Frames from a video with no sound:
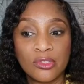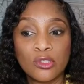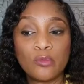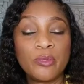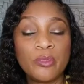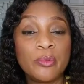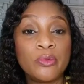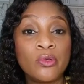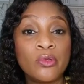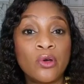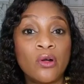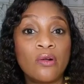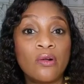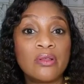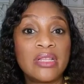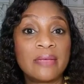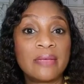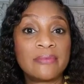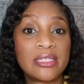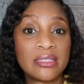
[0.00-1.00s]
So people
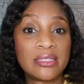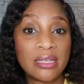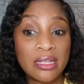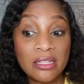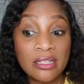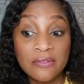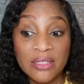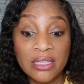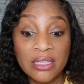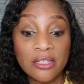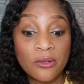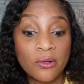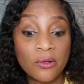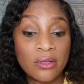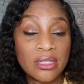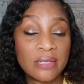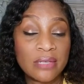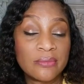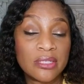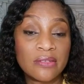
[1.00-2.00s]
call themselves, and they
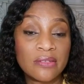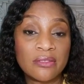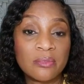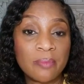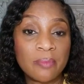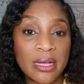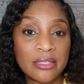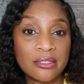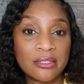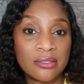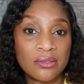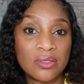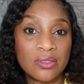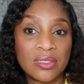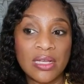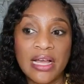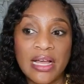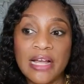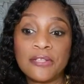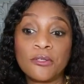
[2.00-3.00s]
call themselves
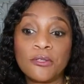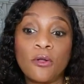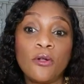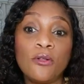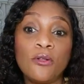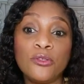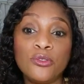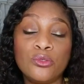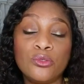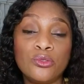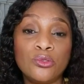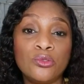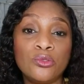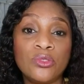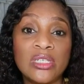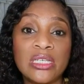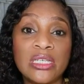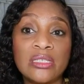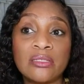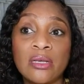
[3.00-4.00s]
pastors, and all you
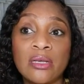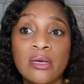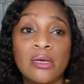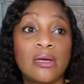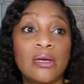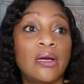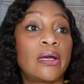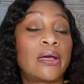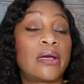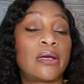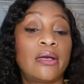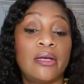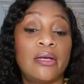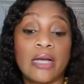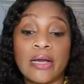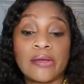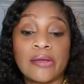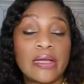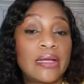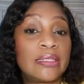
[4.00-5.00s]
do is,
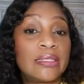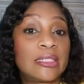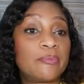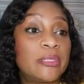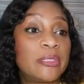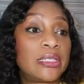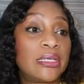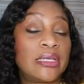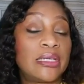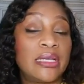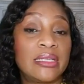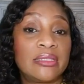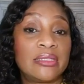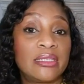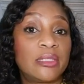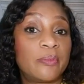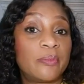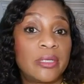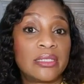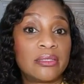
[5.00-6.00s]
I can't speak
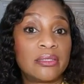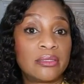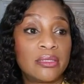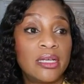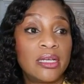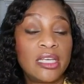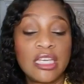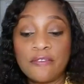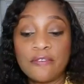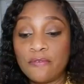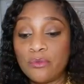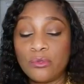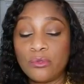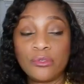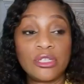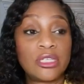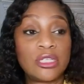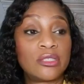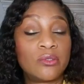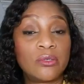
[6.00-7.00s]
against this person,
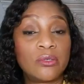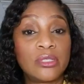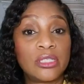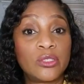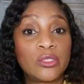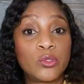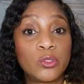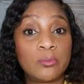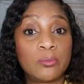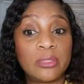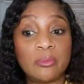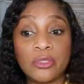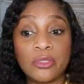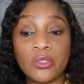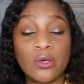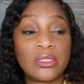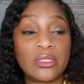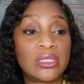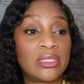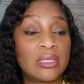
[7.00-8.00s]
even though he's done this to me,
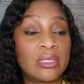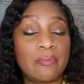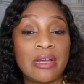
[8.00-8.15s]
because